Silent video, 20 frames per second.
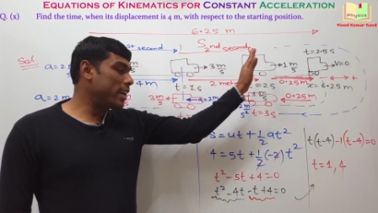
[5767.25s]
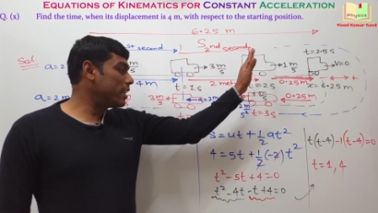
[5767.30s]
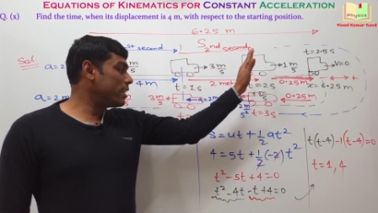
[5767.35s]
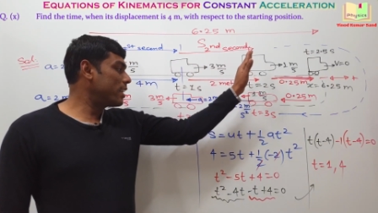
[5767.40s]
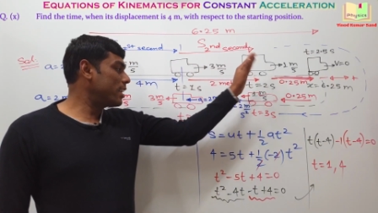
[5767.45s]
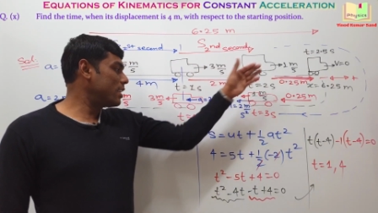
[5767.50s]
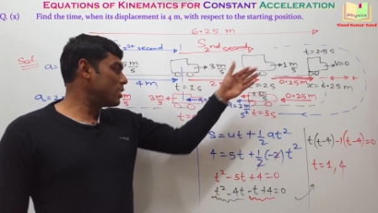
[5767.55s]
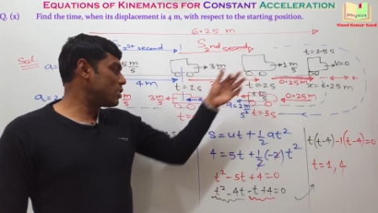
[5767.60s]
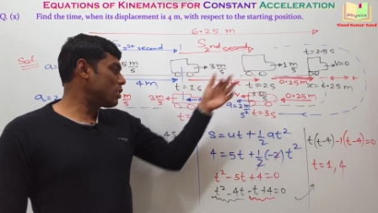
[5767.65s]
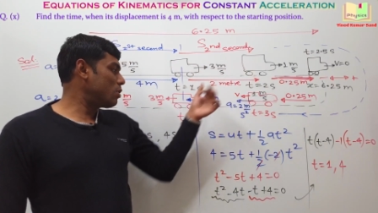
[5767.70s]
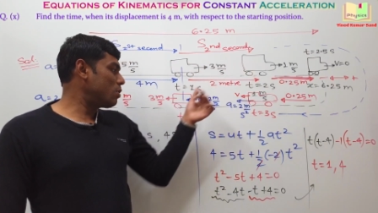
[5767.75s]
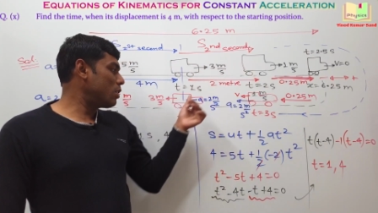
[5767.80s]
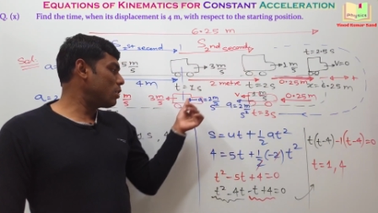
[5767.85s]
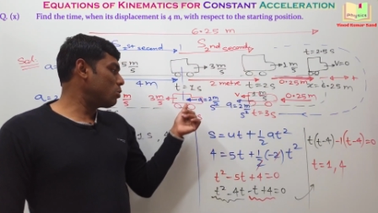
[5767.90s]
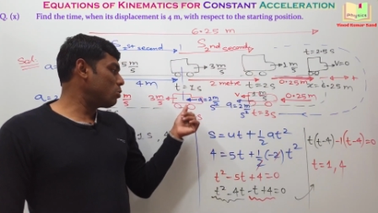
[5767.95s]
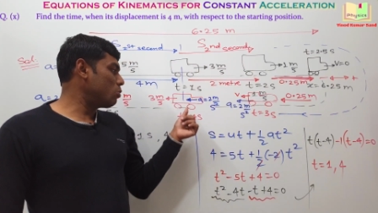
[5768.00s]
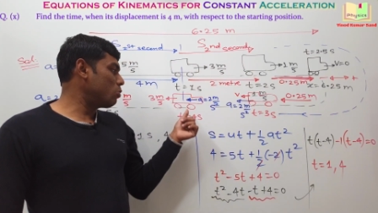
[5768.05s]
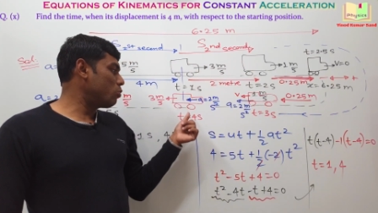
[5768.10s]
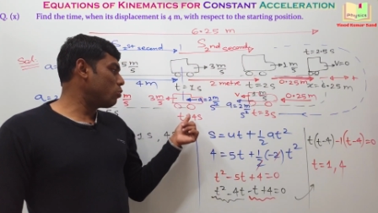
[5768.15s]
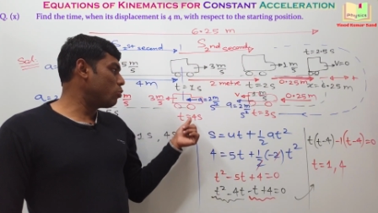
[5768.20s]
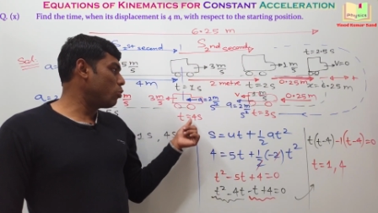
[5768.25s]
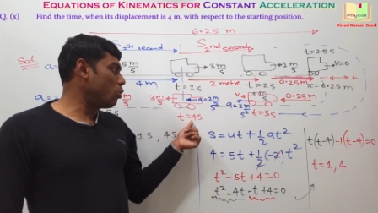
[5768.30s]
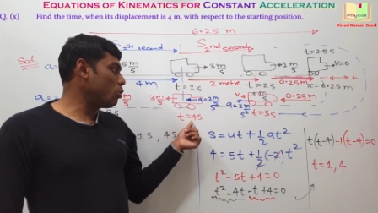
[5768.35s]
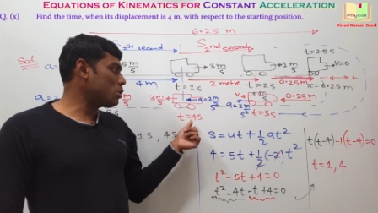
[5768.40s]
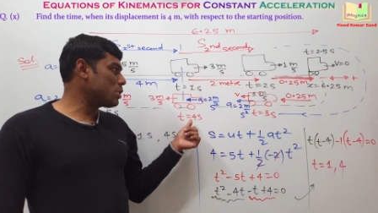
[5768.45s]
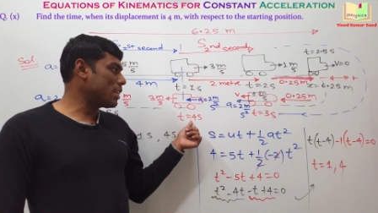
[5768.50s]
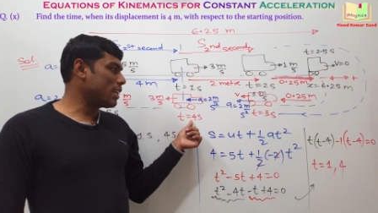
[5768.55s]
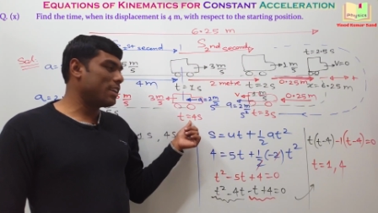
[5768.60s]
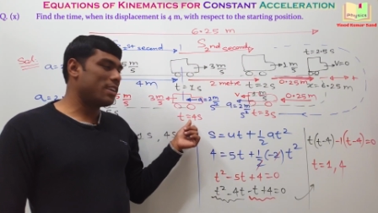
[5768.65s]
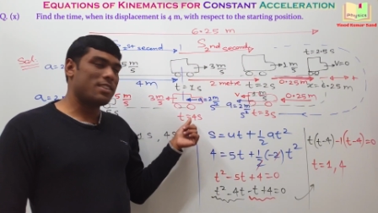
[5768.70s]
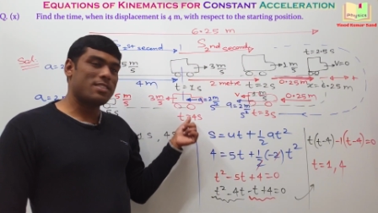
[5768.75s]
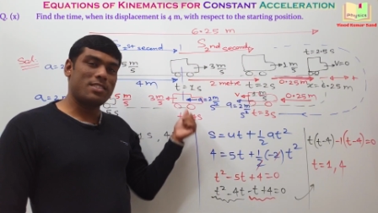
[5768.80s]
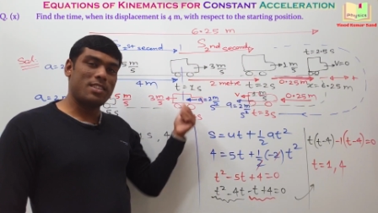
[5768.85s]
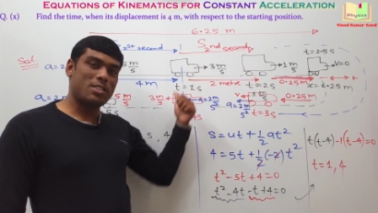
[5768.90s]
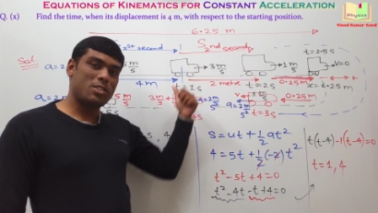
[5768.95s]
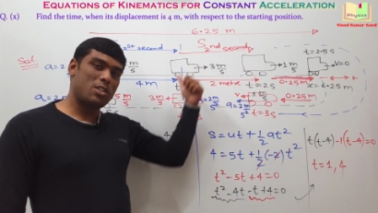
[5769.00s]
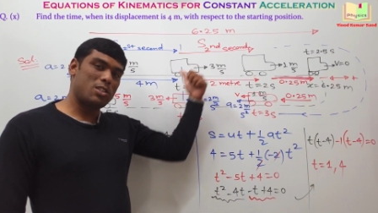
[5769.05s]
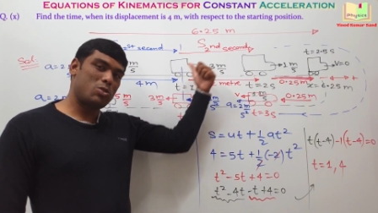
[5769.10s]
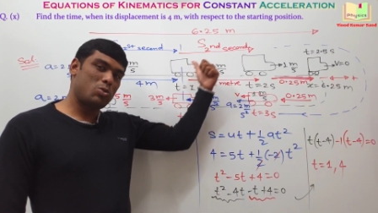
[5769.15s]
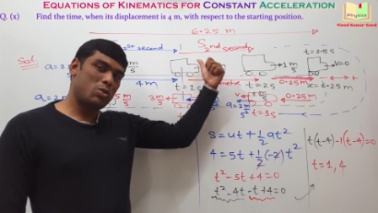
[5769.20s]
and T is equal to 4 seconds is
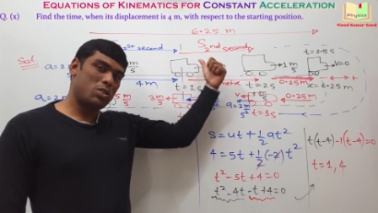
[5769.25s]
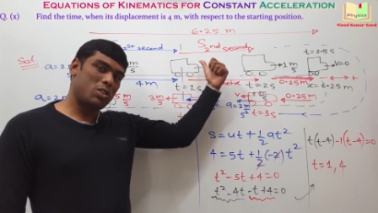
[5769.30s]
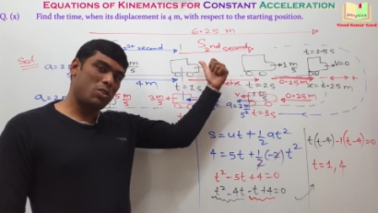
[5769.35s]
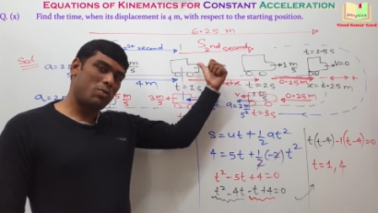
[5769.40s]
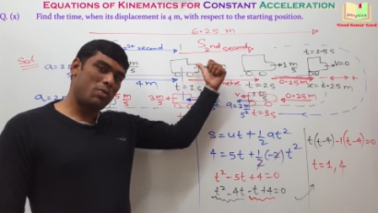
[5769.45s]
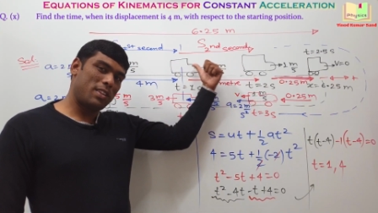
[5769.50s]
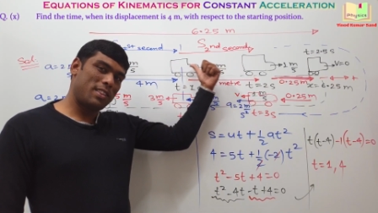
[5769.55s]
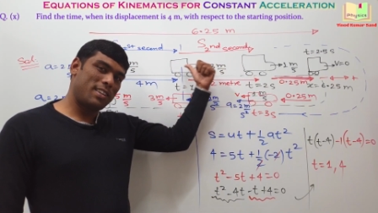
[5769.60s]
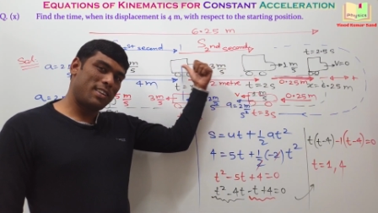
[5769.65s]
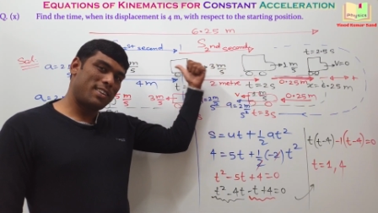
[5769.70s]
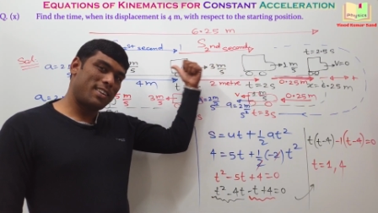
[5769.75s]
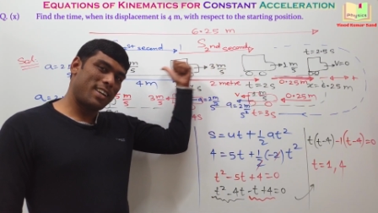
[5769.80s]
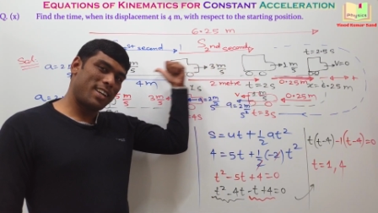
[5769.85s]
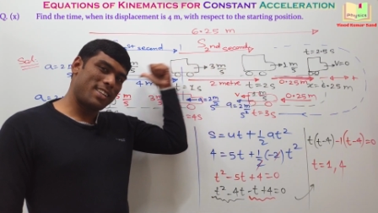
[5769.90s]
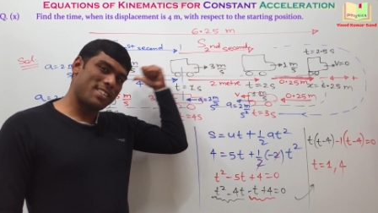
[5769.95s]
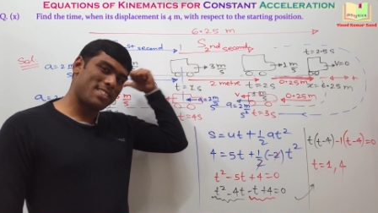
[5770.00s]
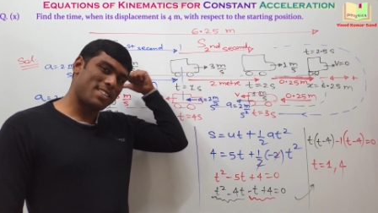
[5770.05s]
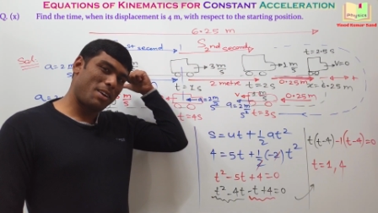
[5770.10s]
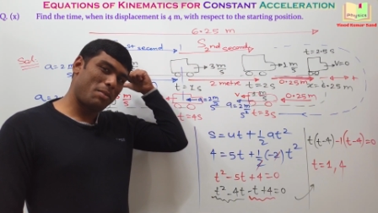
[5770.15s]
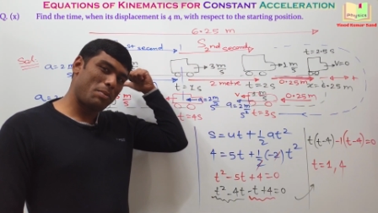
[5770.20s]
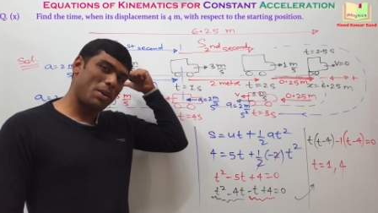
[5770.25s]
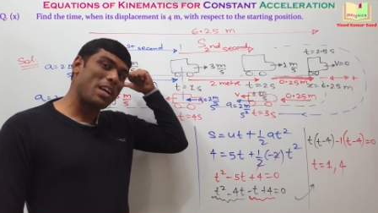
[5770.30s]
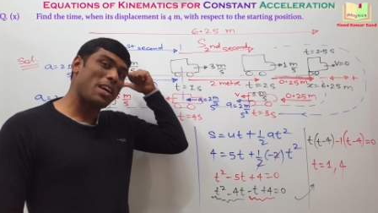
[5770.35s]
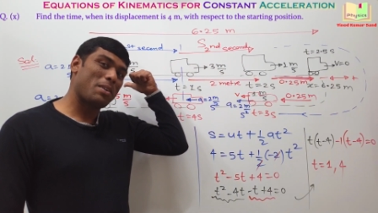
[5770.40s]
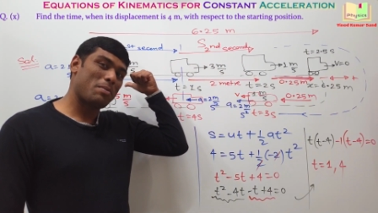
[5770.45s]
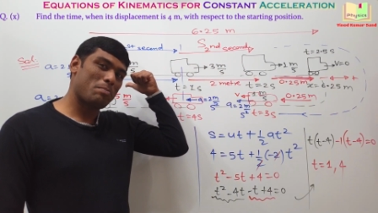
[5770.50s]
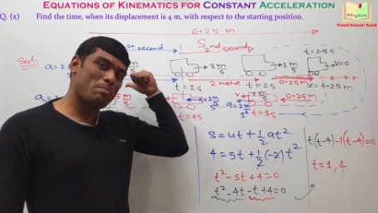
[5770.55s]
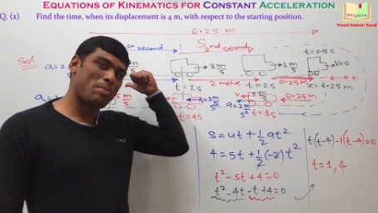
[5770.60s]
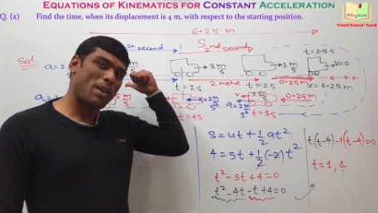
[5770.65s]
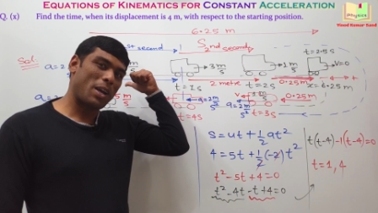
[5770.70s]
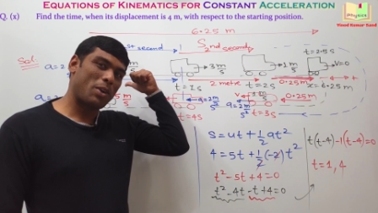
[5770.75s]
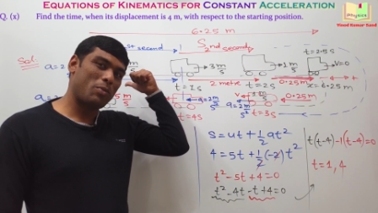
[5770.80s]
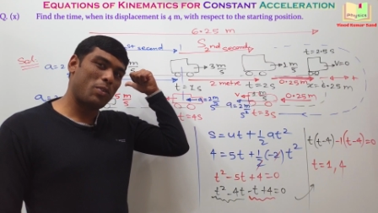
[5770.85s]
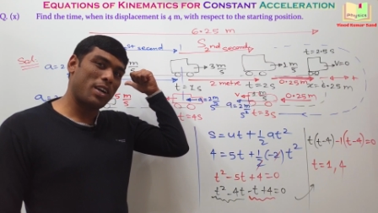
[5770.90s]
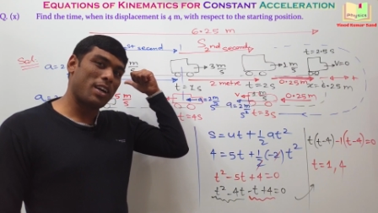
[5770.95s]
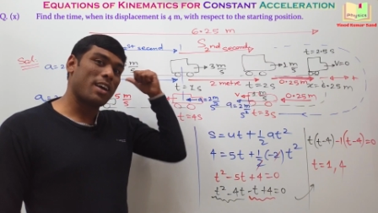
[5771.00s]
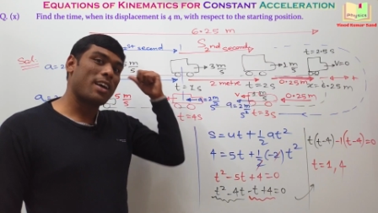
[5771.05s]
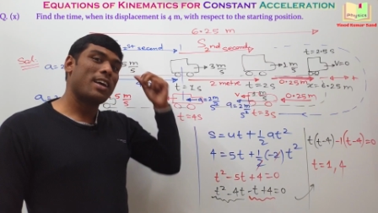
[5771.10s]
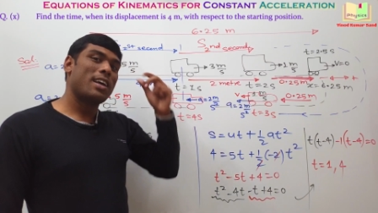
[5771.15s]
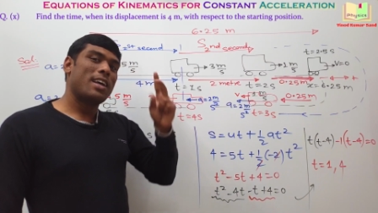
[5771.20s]
the situation when the truck is coming
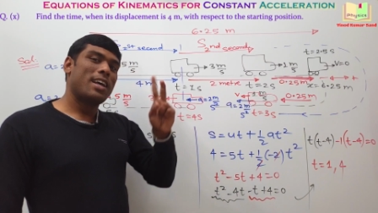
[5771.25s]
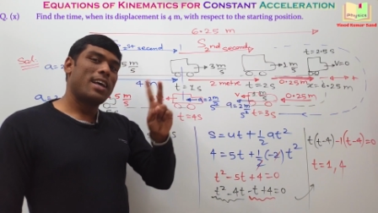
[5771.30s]
backward.